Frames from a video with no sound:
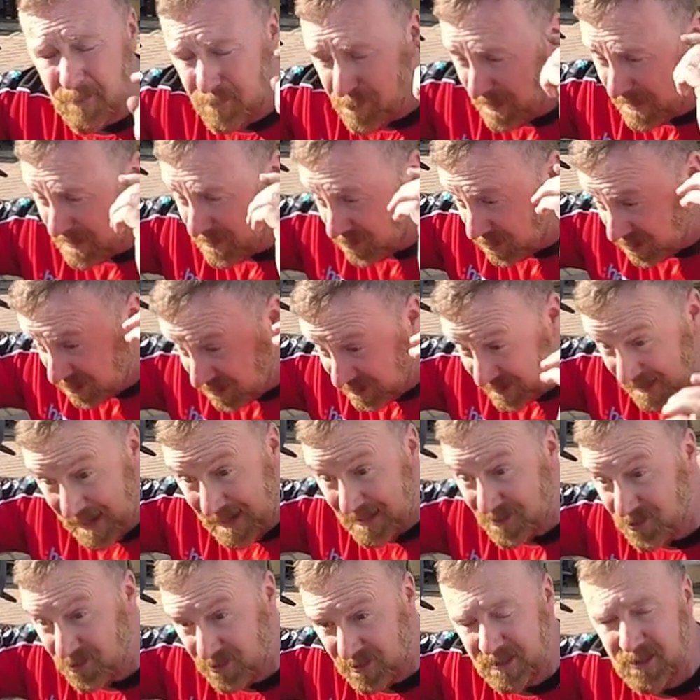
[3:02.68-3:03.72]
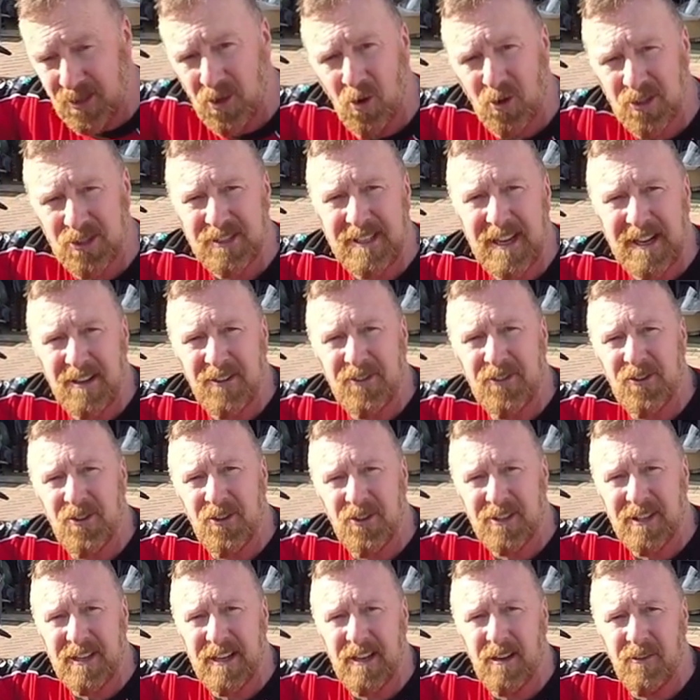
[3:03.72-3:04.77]
your brain just naturally knocked it down to
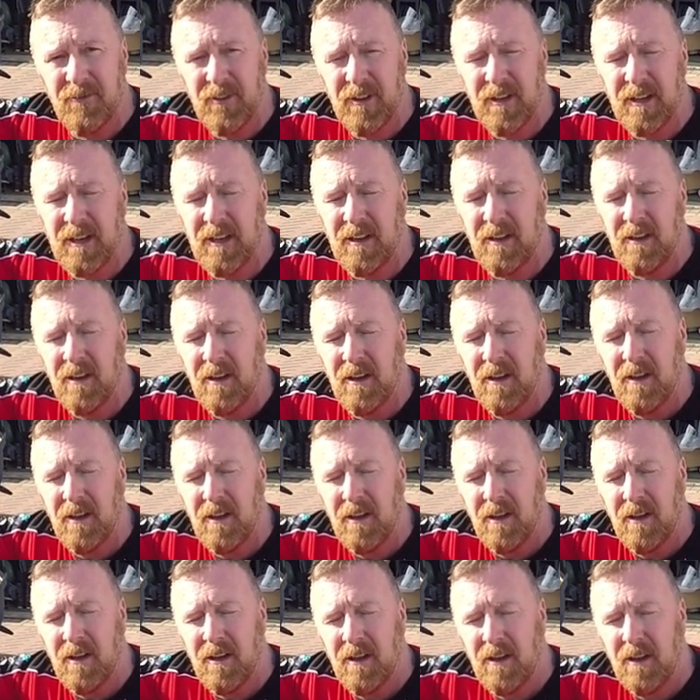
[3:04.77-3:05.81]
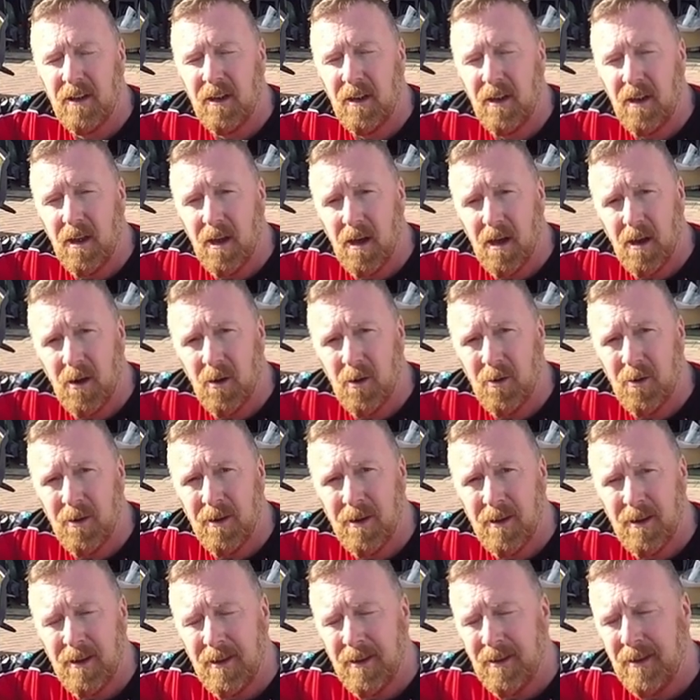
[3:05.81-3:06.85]
third gear. And I'm thinking, no.
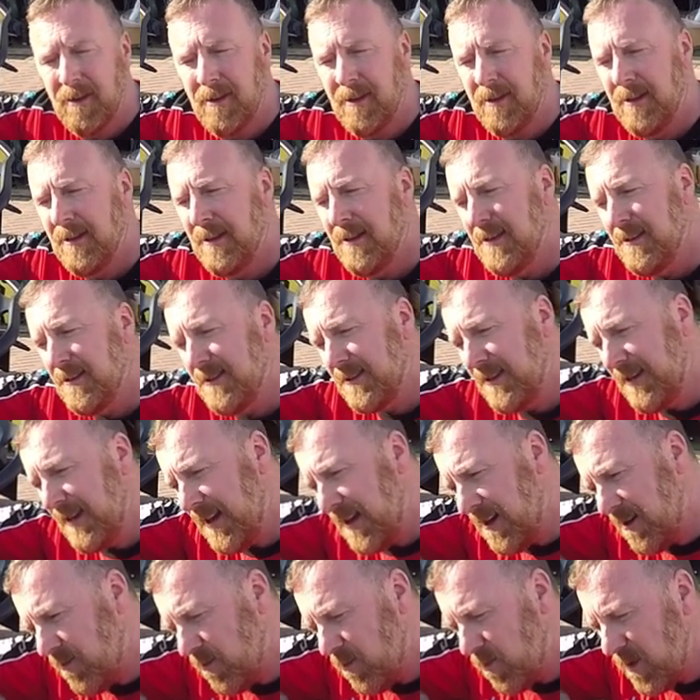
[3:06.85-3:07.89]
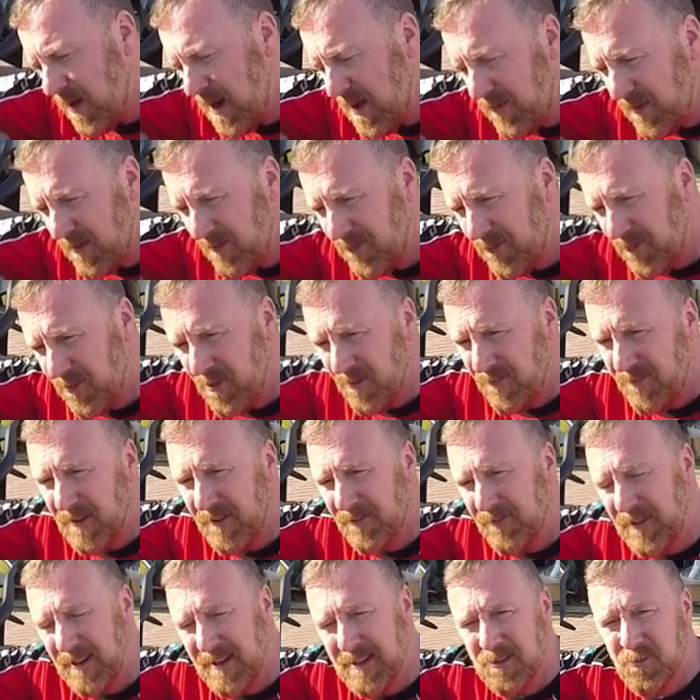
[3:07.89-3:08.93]
So now I'm weaving through at
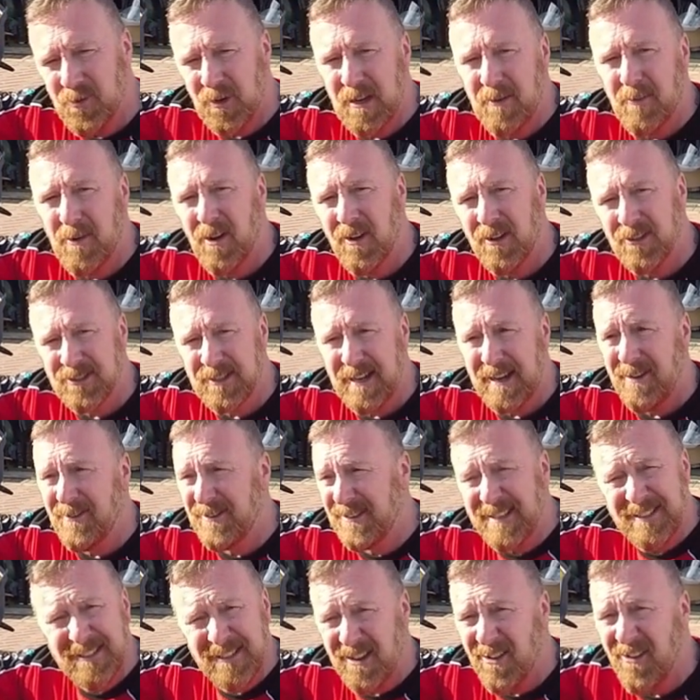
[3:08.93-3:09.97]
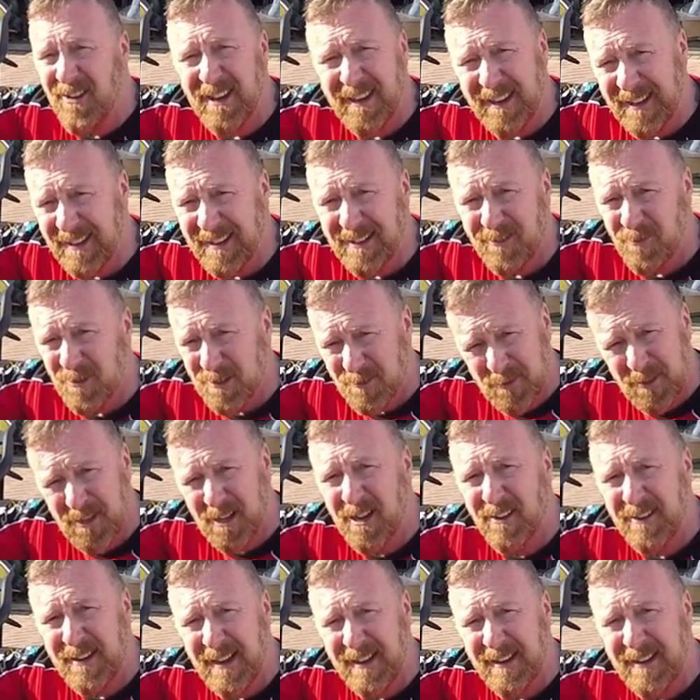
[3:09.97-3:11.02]
15, 20 miles an hour. It doesn't like it. It wants me to
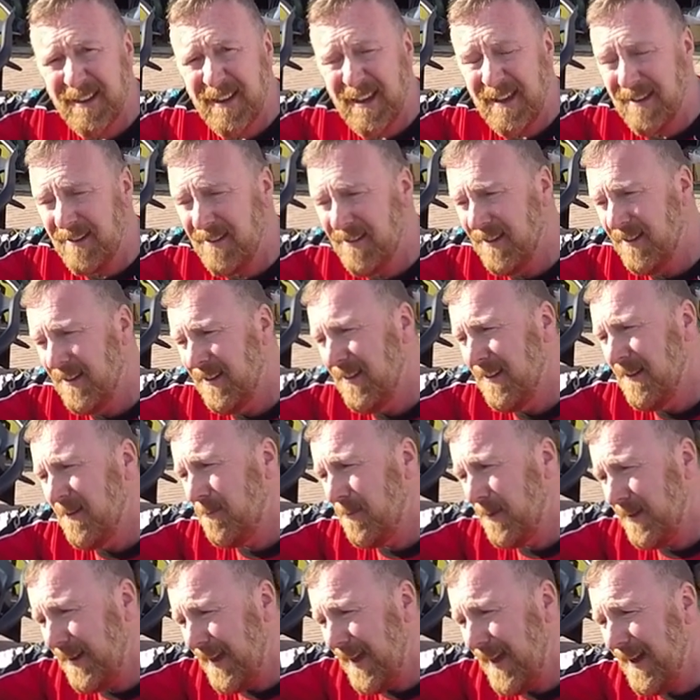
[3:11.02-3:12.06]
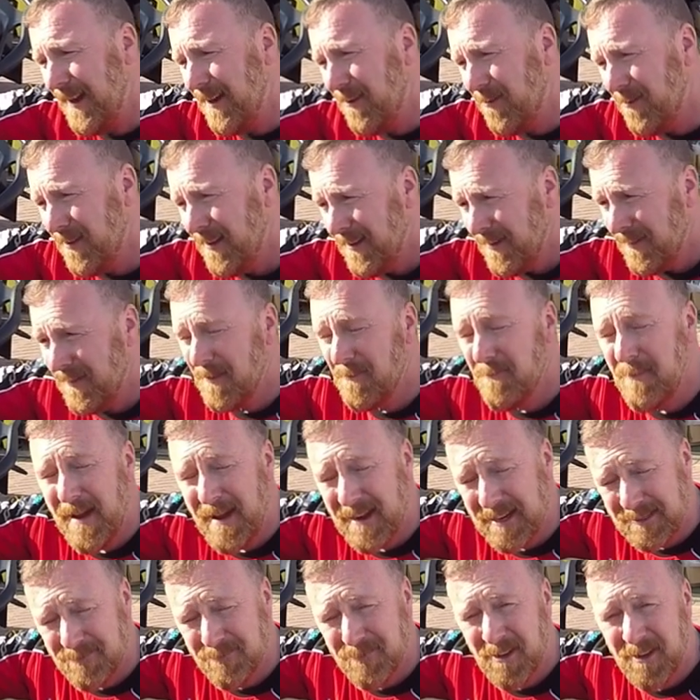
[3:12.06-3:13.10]
go down again. But now, the
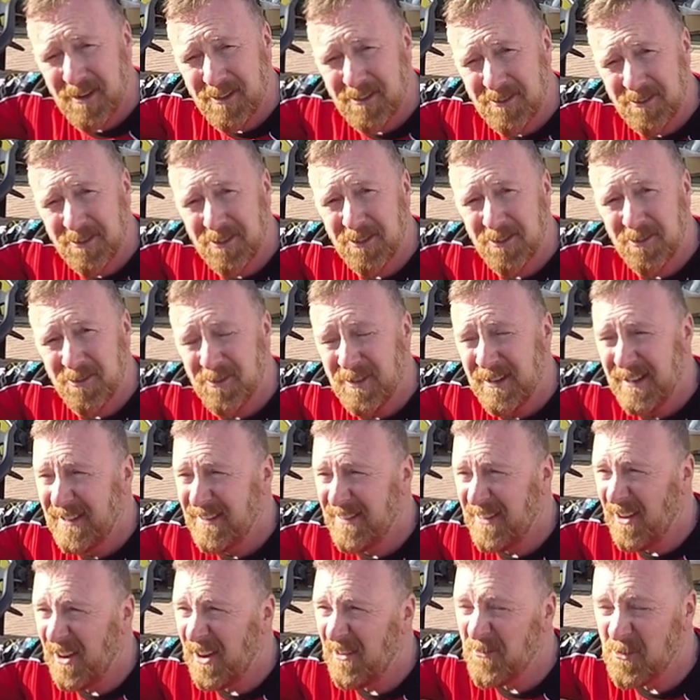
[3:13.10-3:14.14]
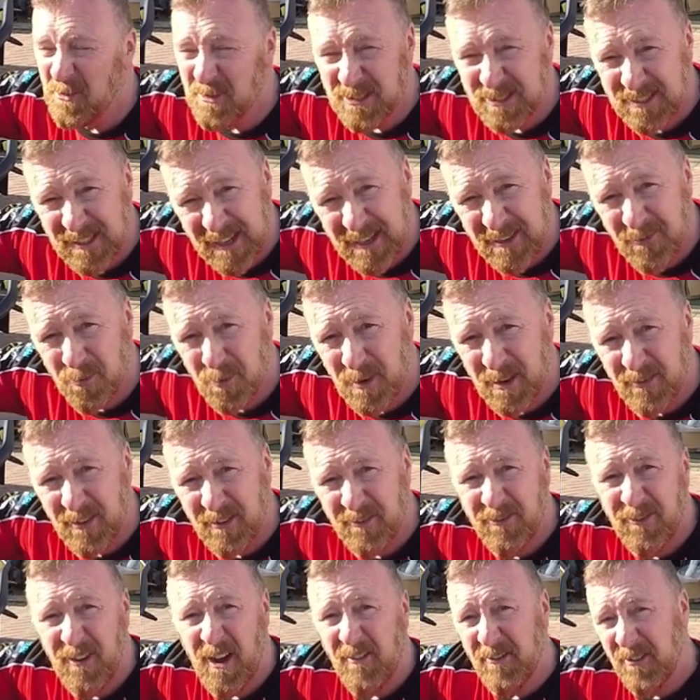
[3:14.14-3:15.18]
maximum I can do that I feel safe with
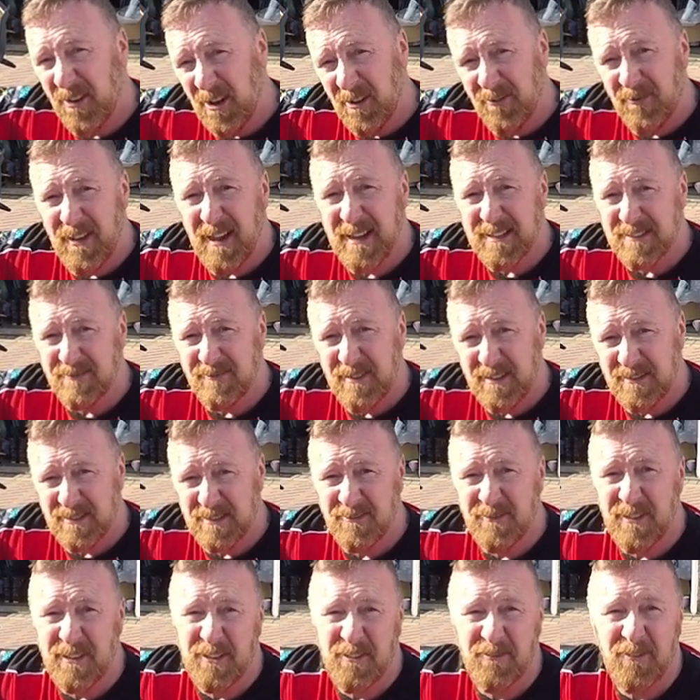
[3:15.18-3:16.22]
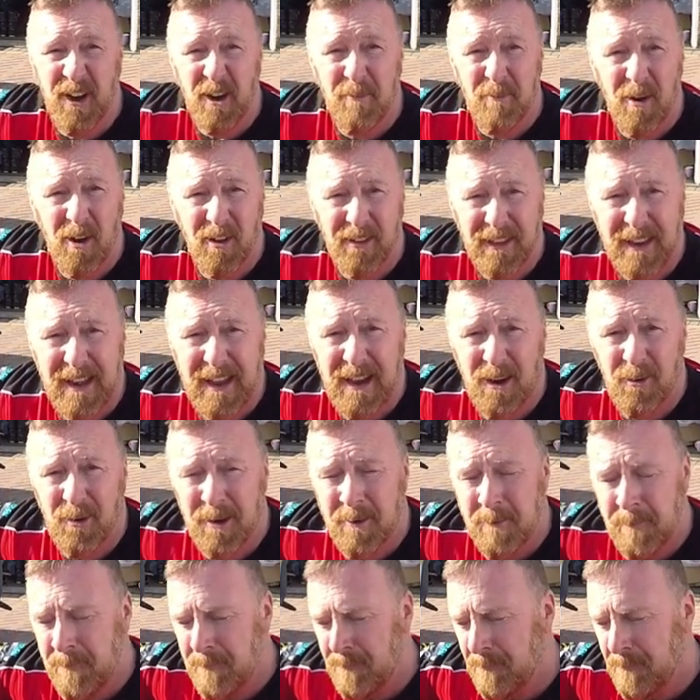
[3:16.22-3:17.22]
at 5,500 metres is 55 miles an hour.